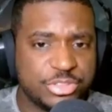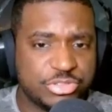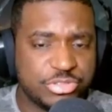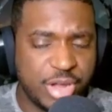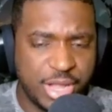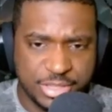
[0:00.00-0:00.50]

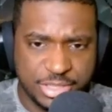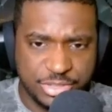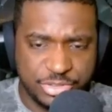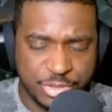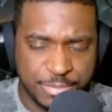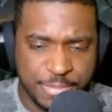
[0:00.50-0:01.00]

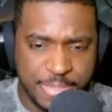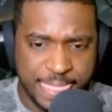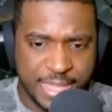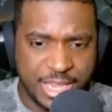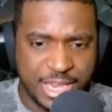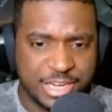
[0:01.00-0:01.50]
trolleys
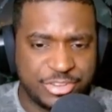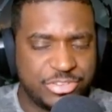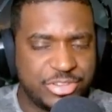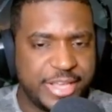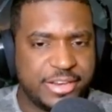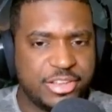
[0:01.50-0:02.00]
kind of
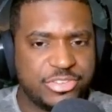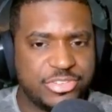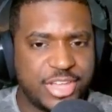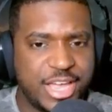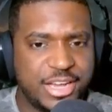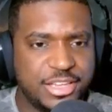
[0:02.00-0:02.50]
set
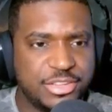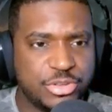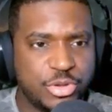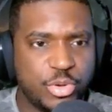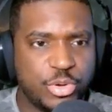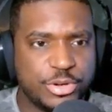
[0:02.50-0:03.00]
aside in the
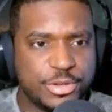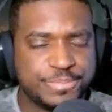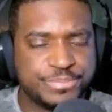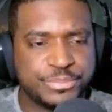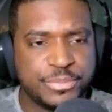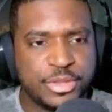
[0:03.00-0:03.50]
corner,
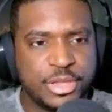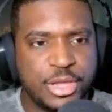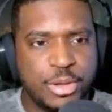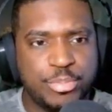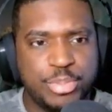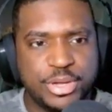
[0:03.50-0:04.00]

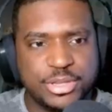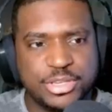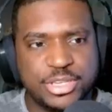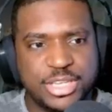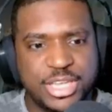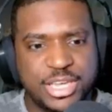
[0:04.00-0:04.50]
but
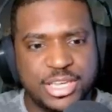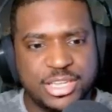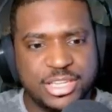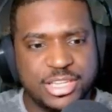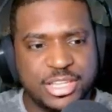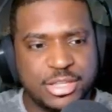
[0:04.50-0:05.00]

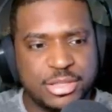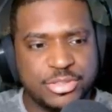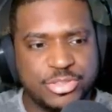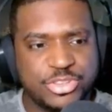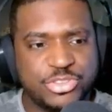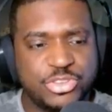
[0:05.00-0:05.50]

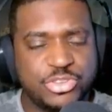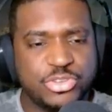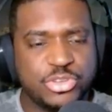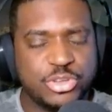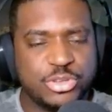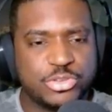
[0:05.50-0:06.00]
this is
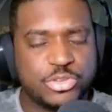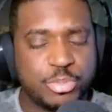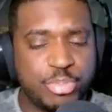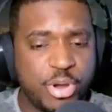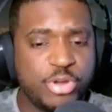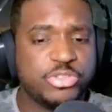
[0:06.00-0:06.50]

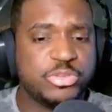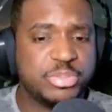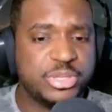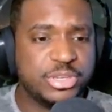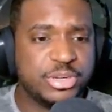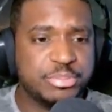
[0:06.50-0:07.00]

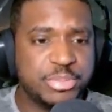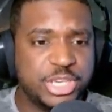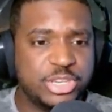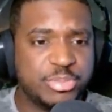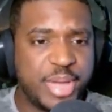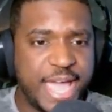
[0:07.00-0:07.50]
supposedly a
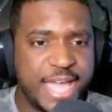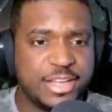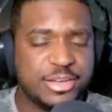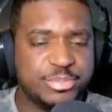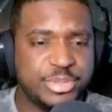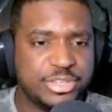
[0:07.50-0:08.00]
medium
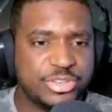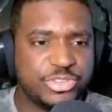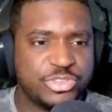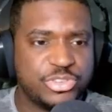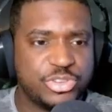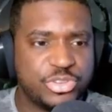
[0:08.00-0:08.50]
hangar because
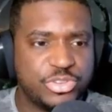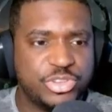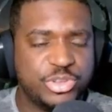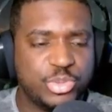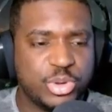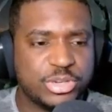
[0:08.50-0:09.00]
this is a
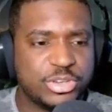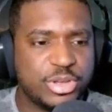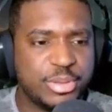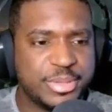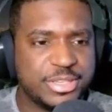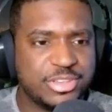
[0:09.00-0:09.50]
C1
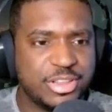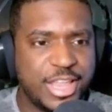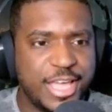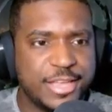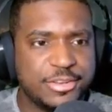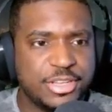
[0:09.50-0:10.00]
coming into
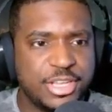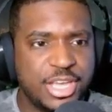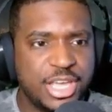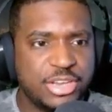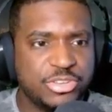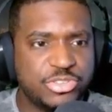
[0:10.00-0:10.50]
land.
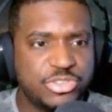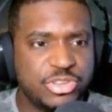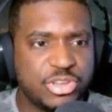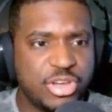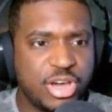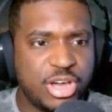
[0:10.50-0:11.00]
You can see the
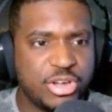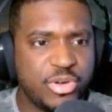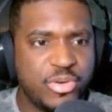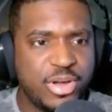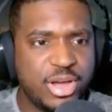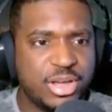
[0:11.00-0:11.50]

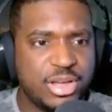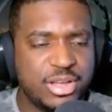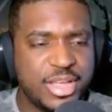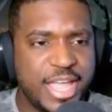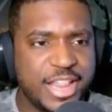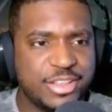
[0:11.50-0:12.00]
cargo
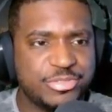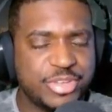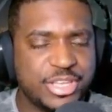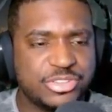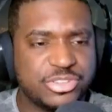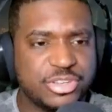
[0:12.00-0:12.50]

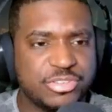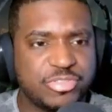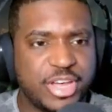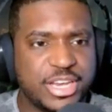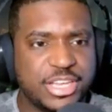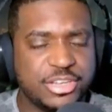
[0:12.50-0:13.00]
elevator
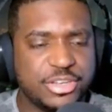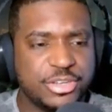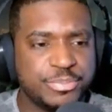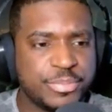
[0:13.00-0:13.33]
right here.